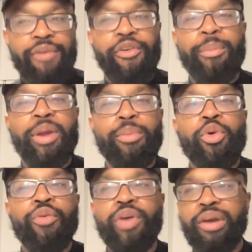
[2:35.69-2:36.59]
for me
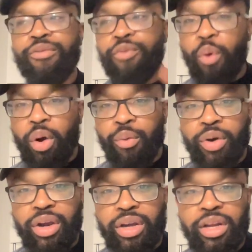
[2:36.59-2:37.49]
moving
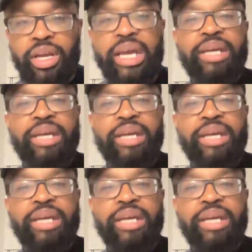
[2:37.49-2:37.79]
forward